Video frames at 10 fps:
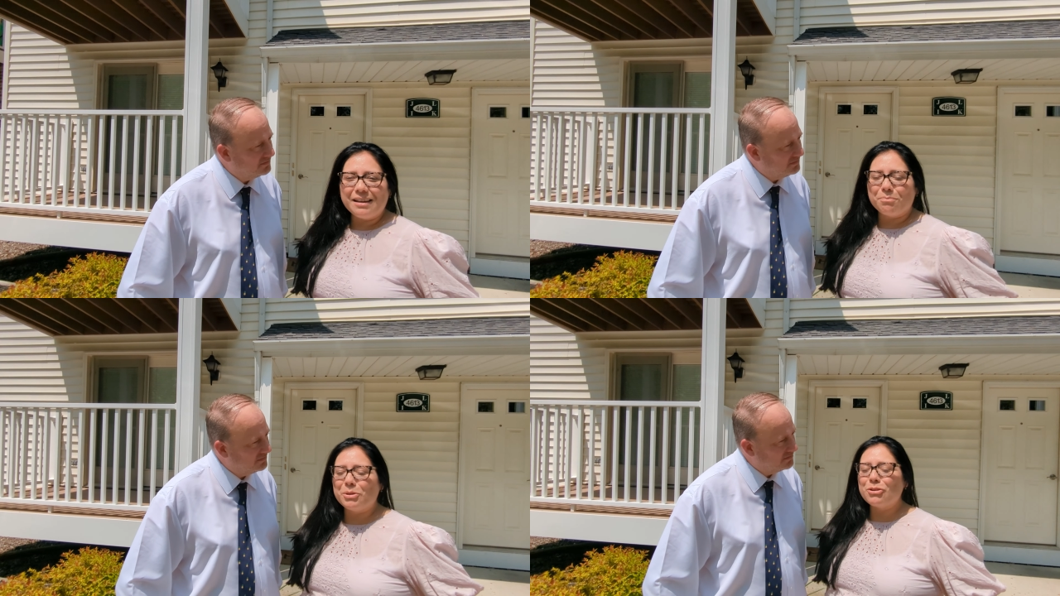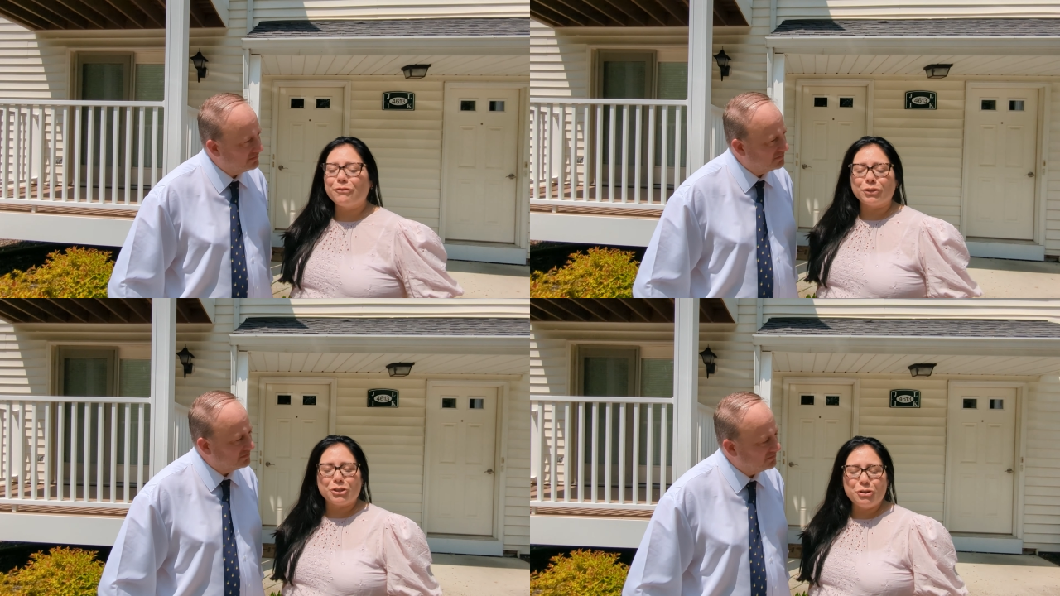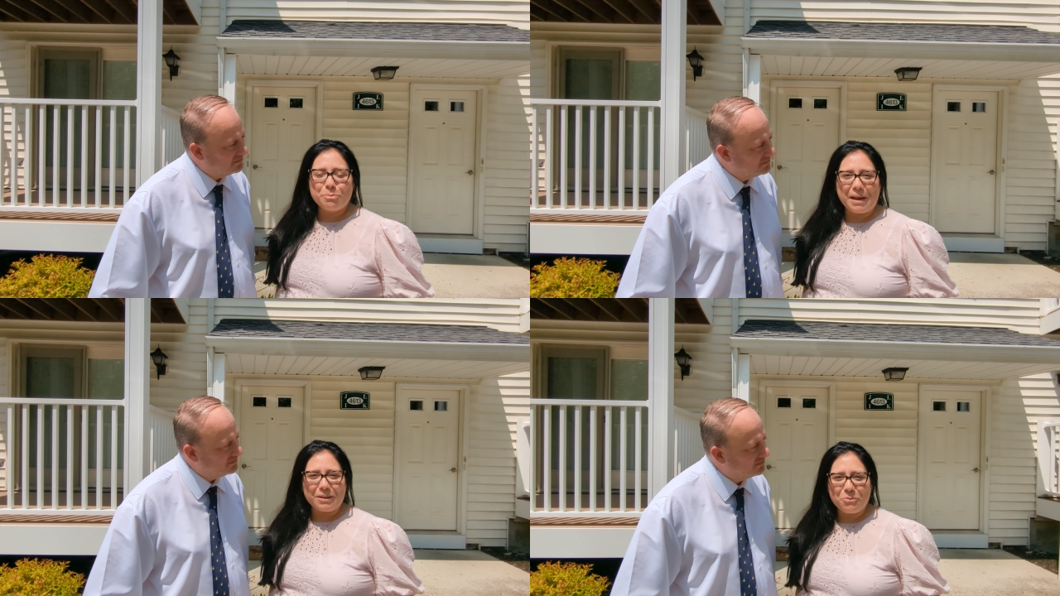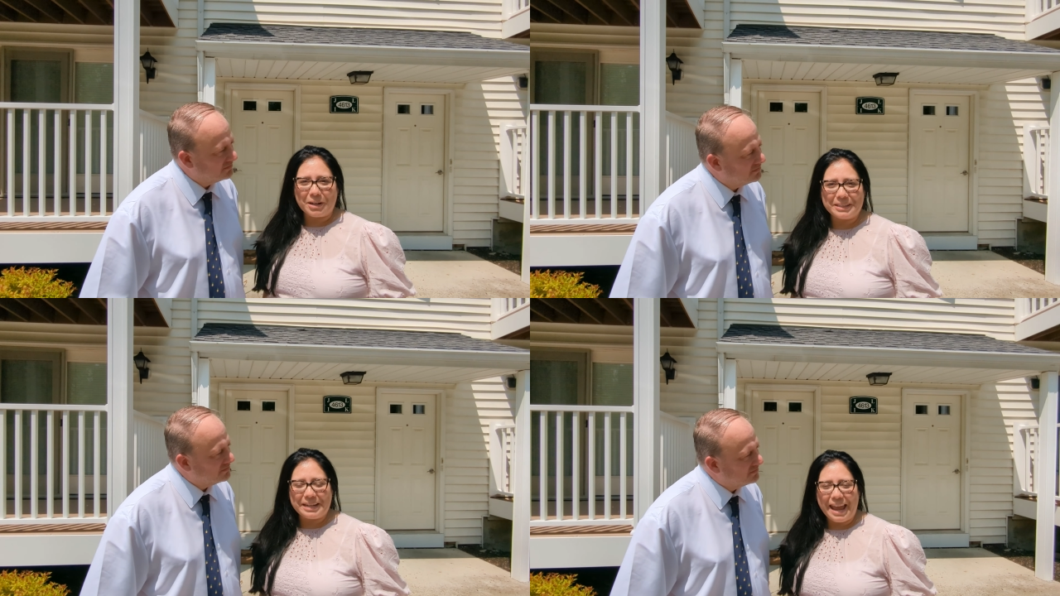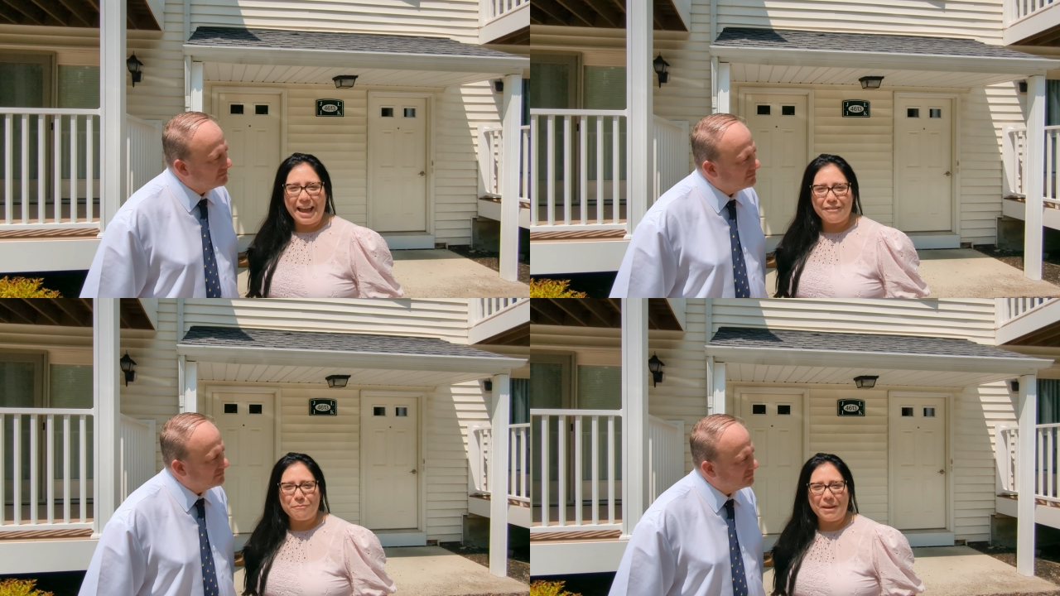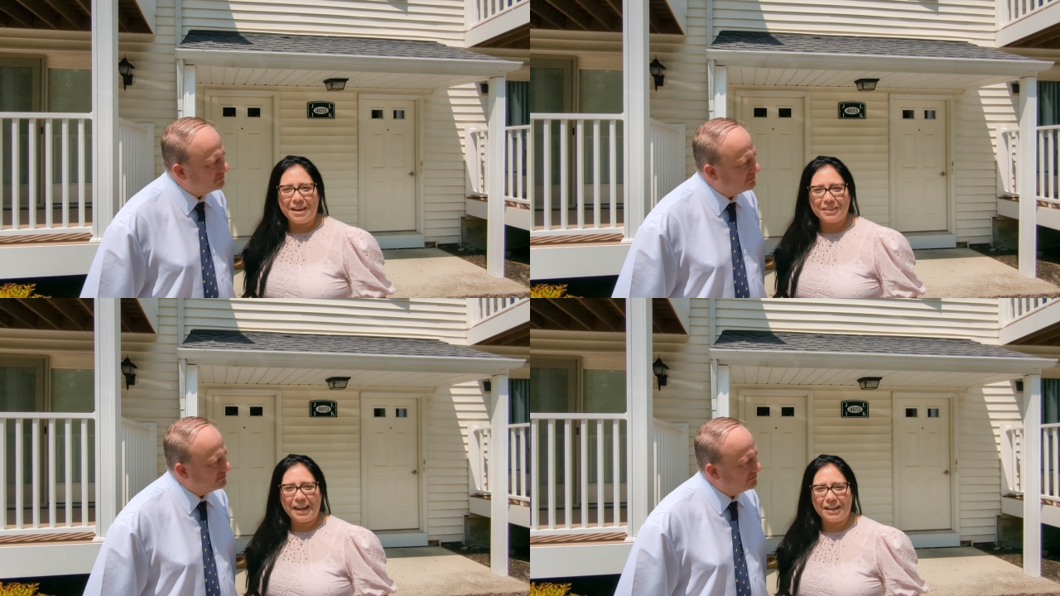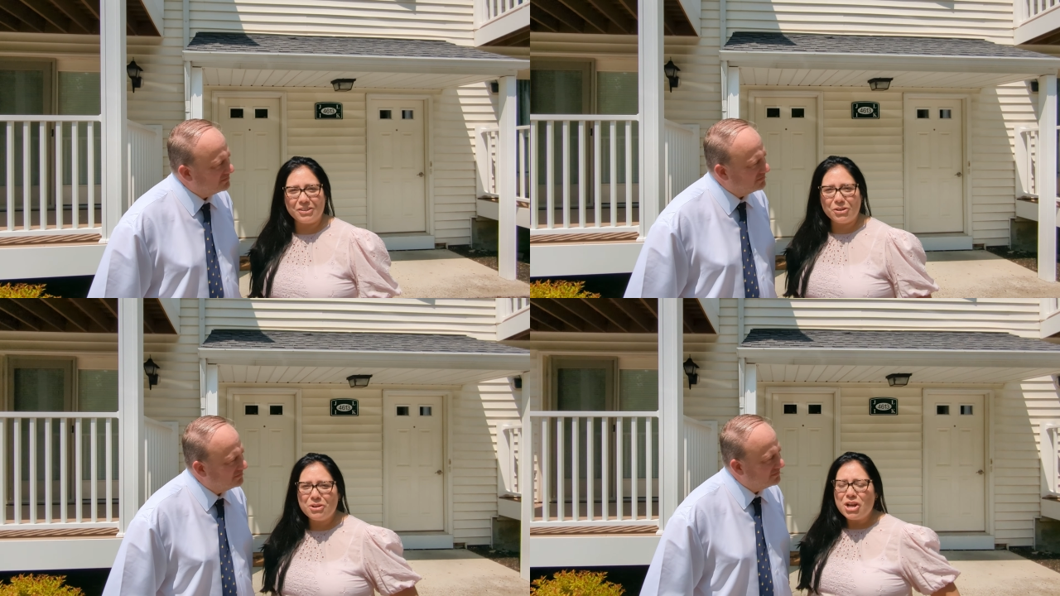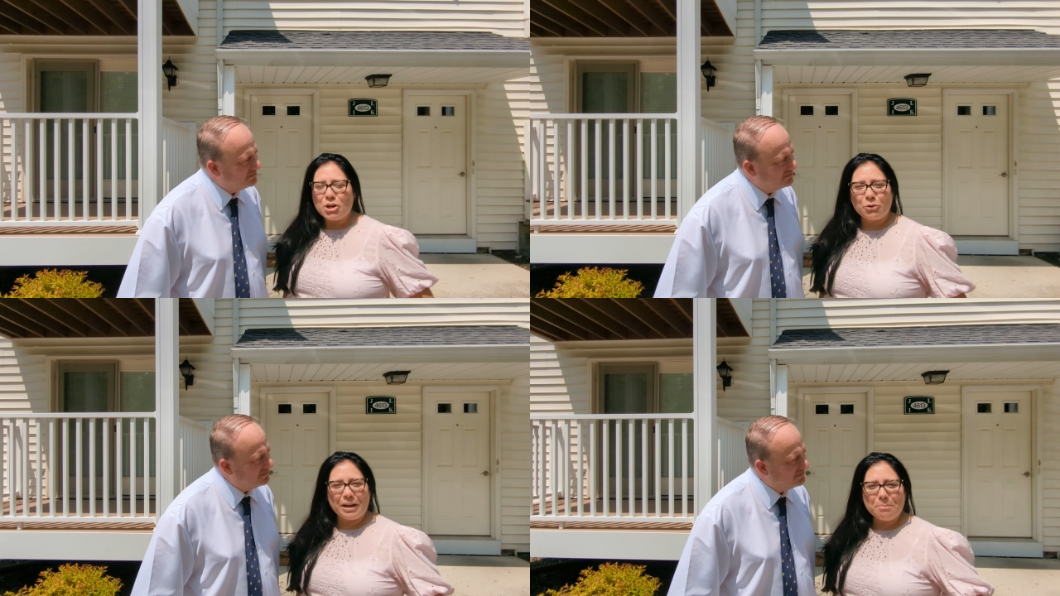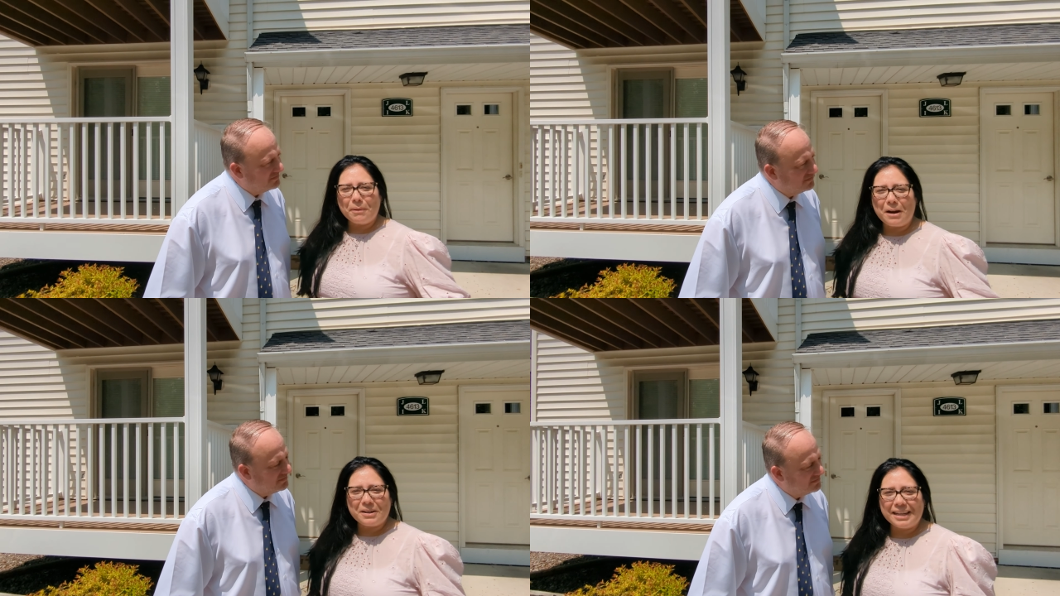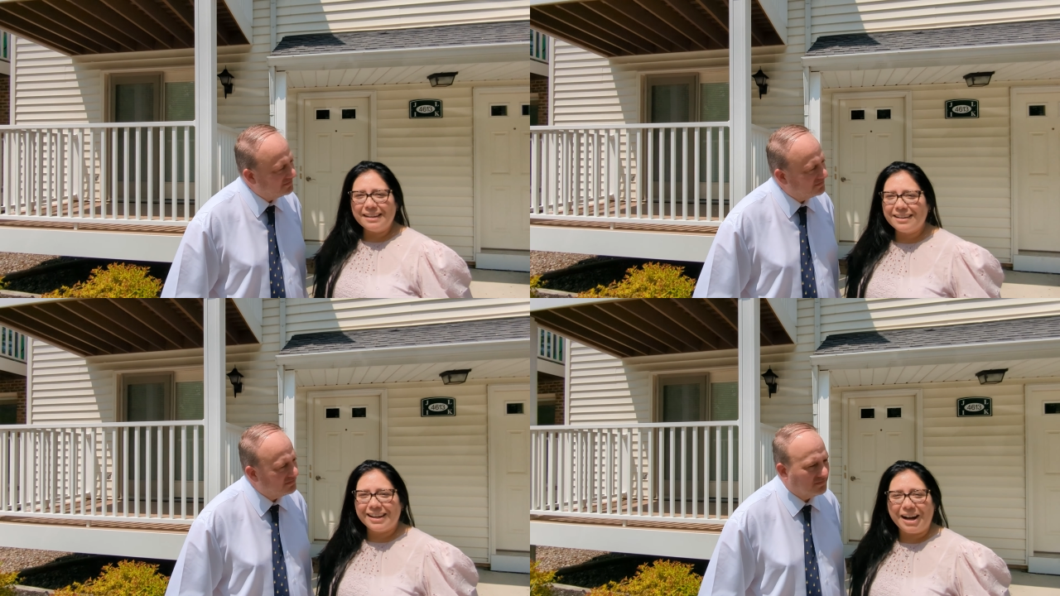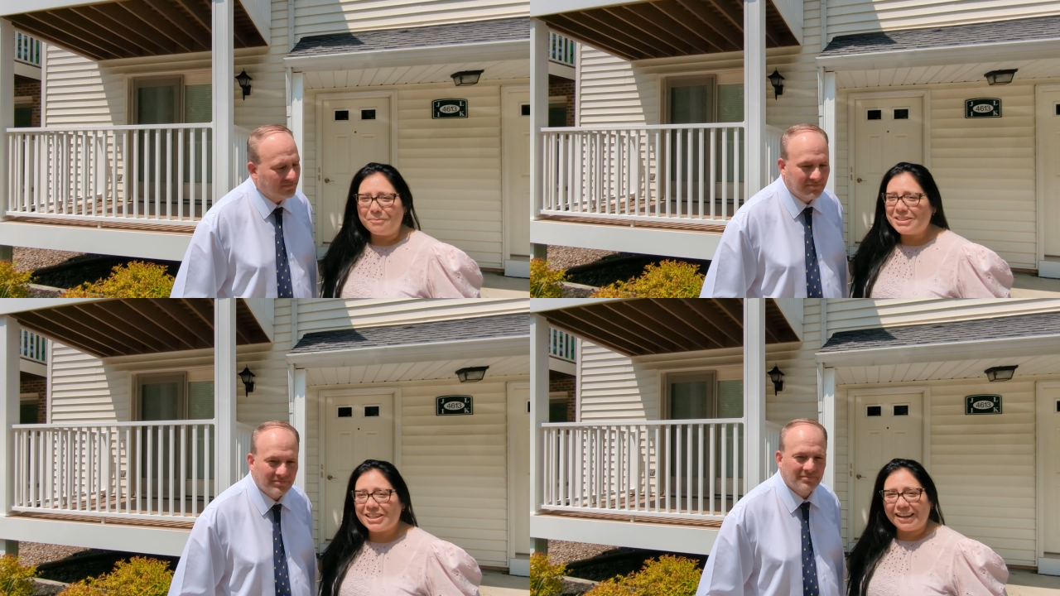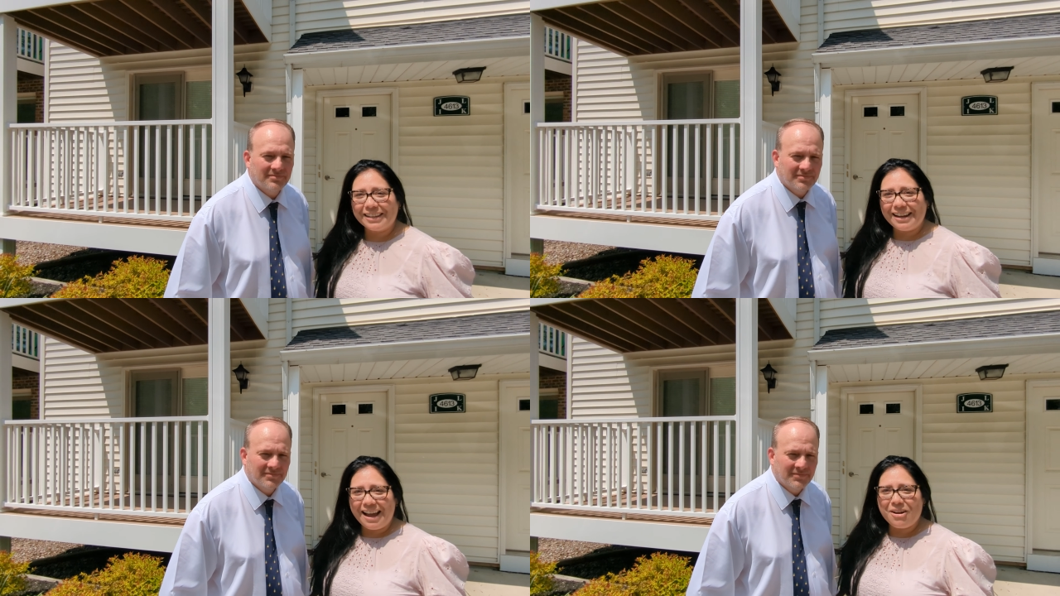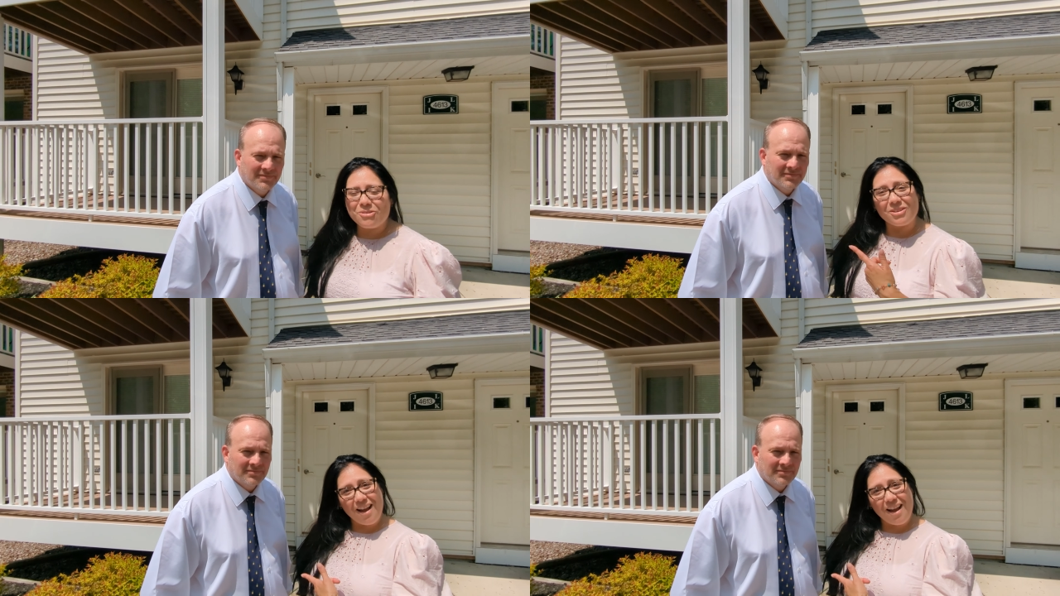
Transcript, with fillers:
Speaker 1: beautiful two bed, one and a half bath condo great parking. Come and check it out.